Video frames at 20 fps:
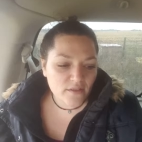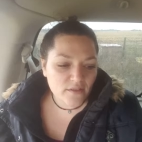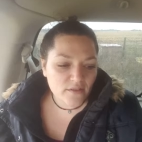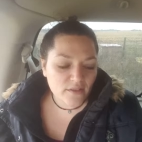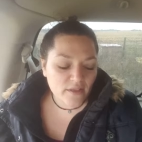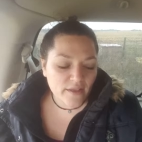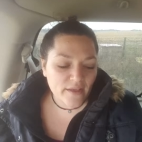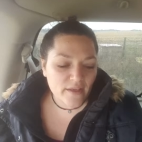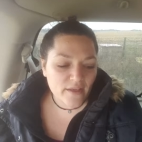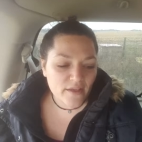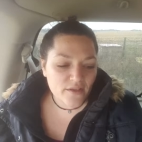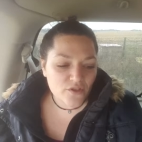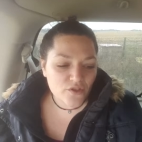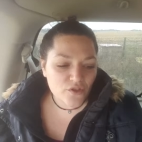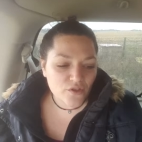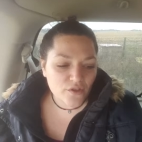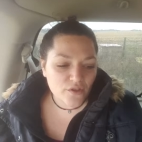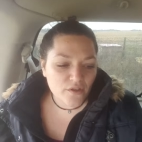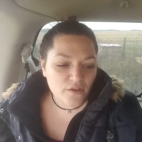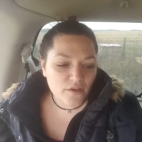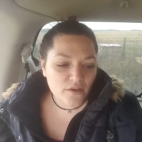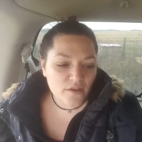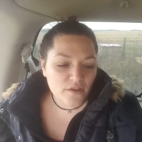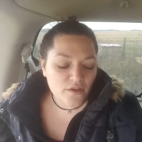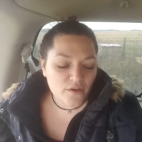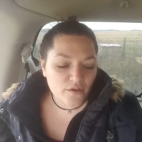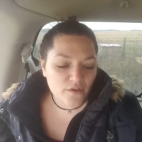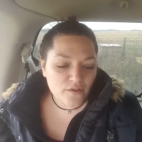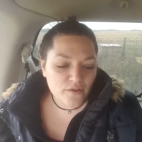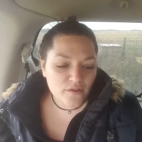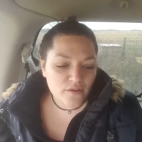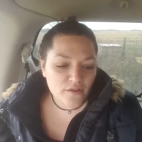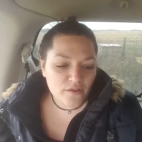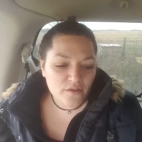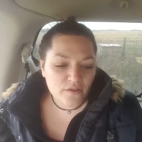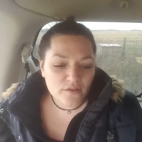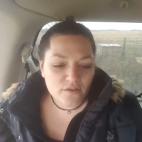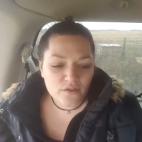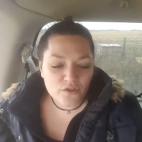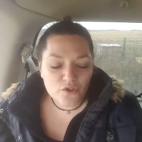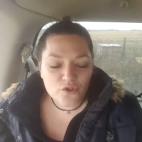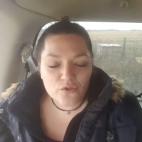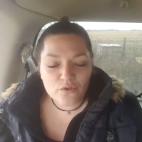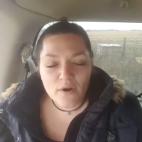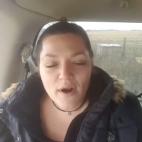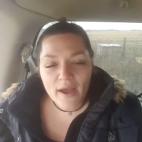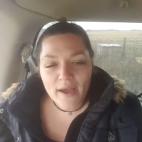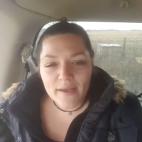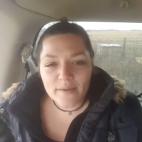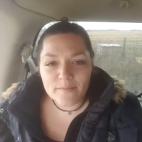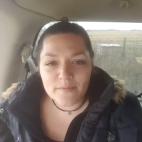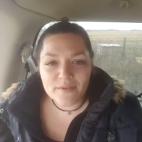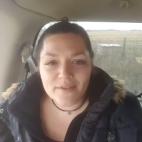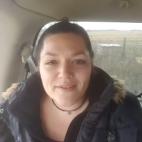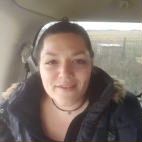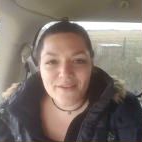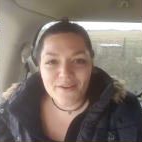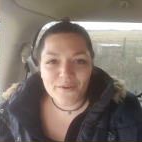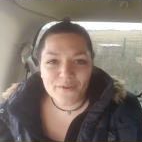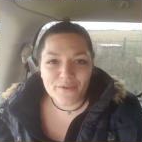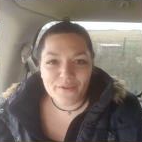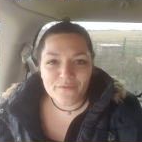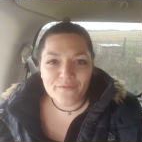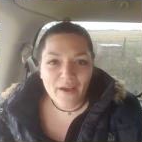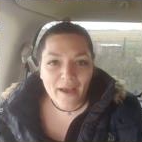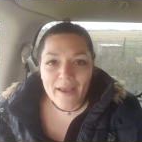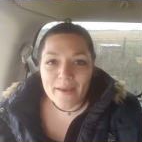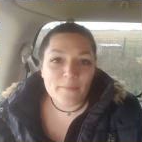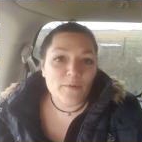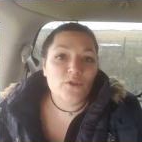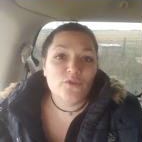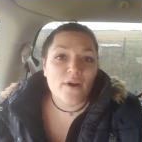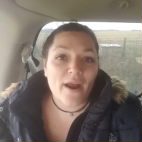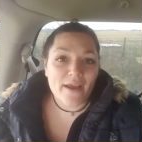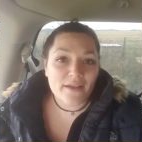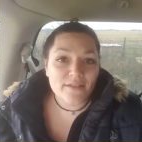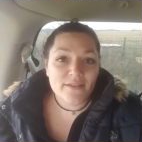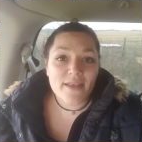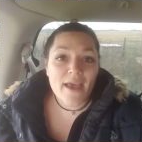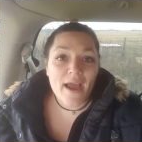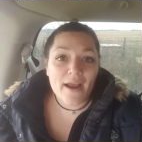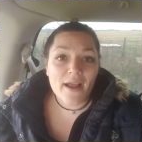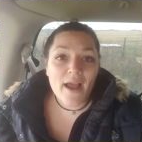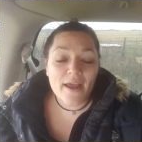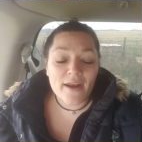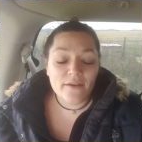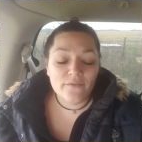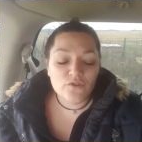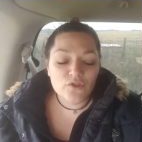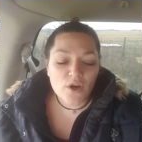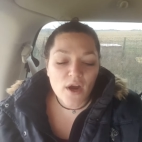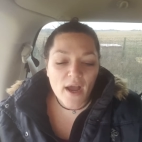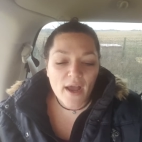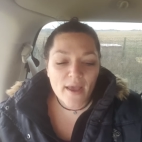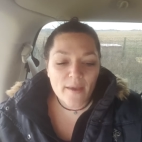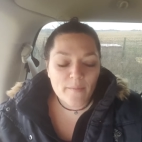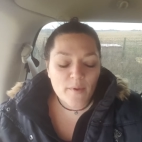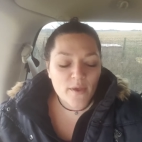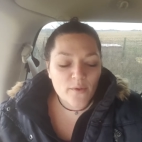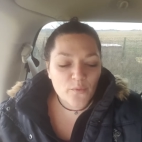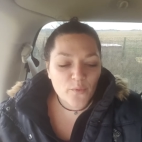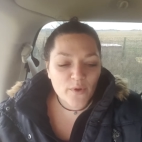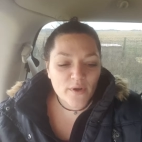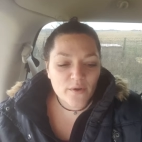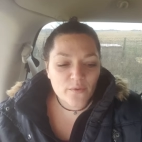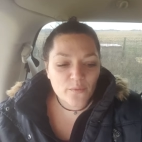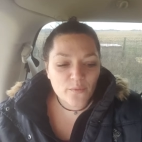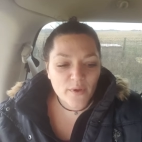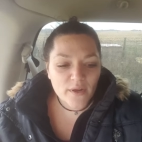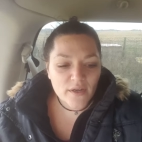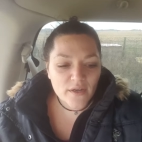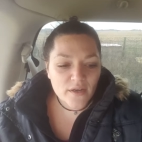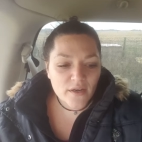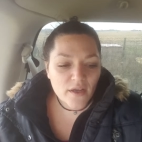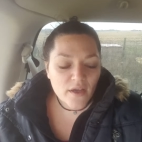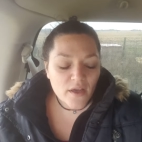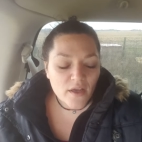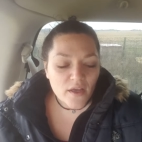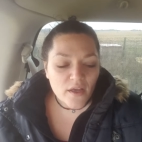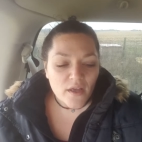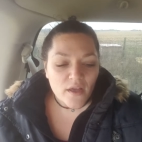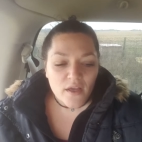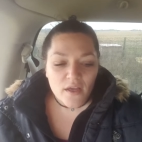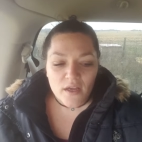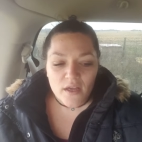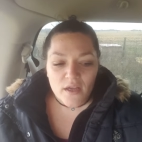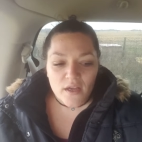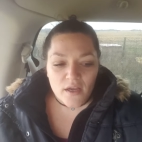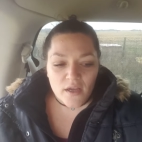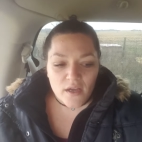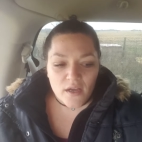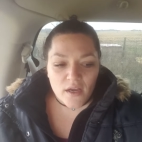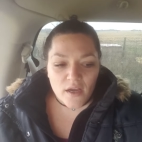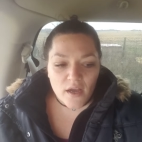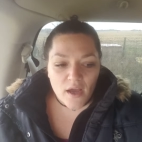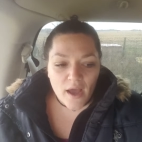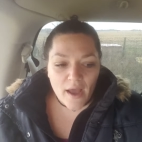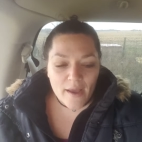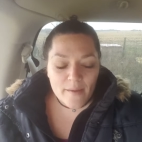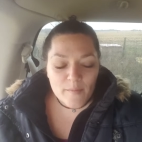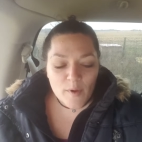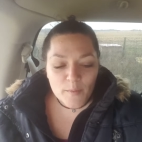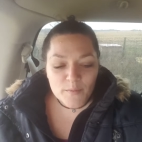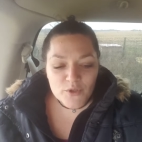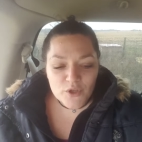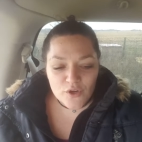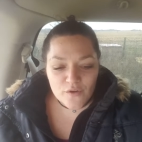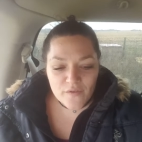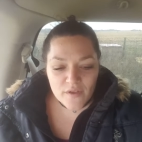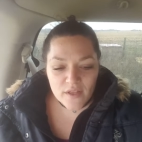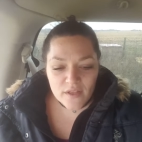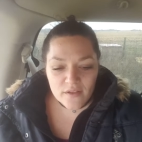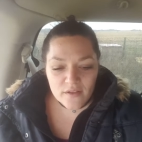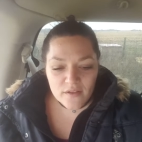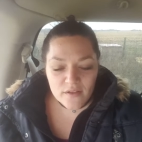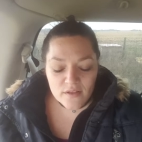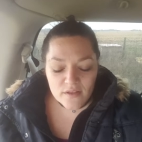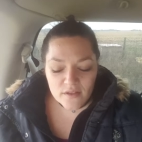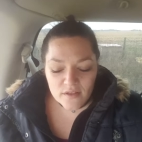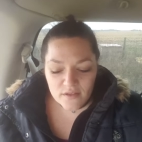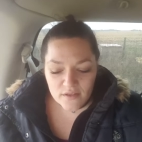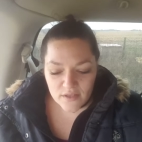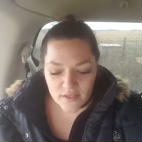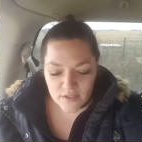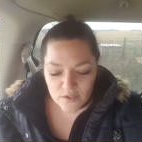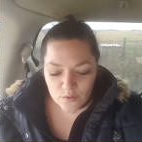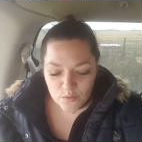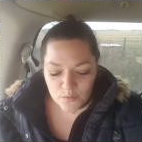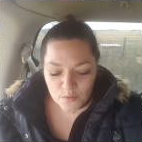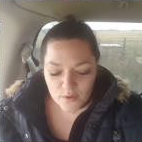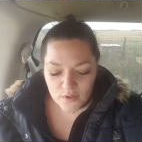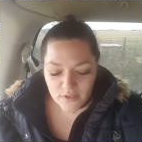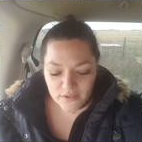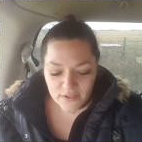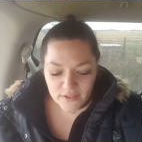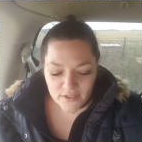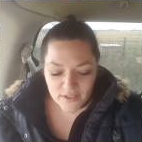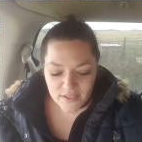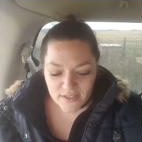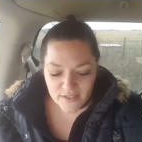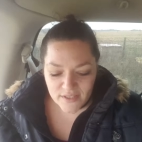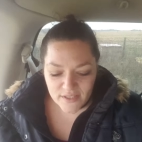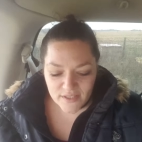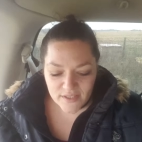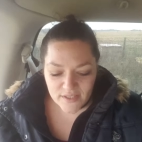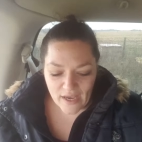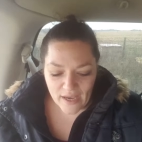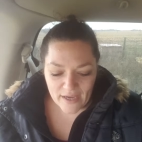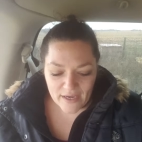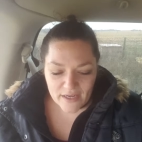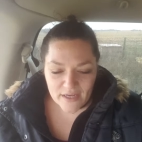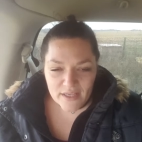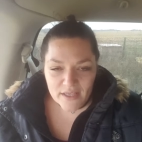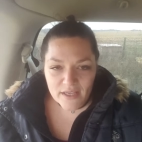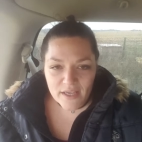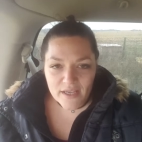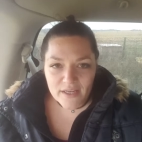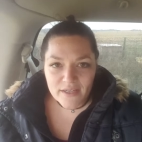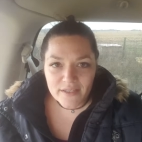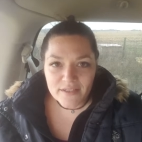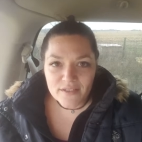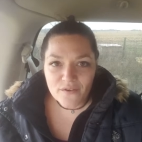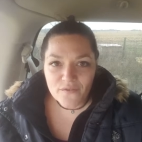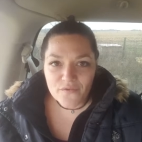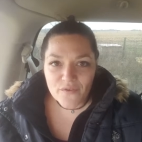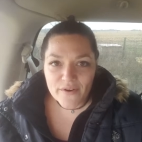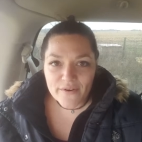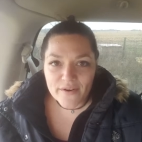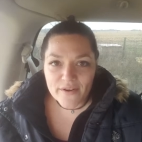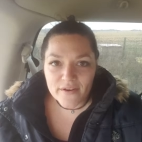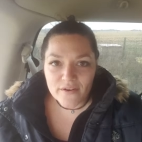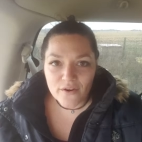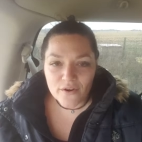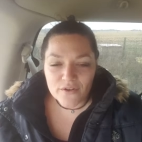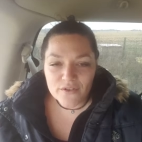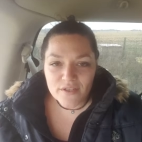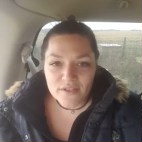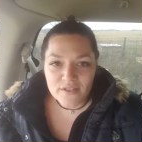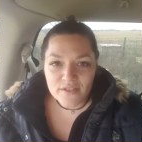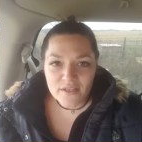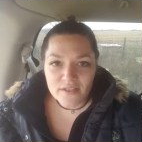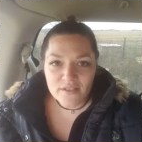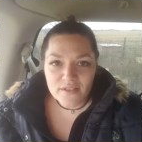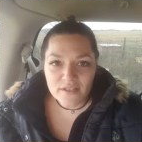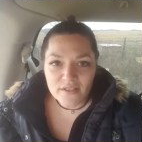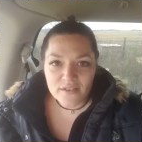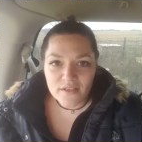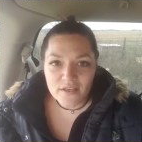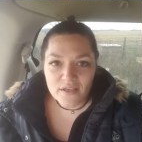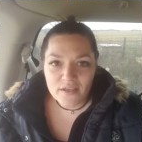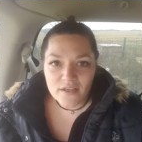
like is the tribe. You know, your vibe attracts that kind of tribe. And when I'm observing this world and this society, it is a very narcissistic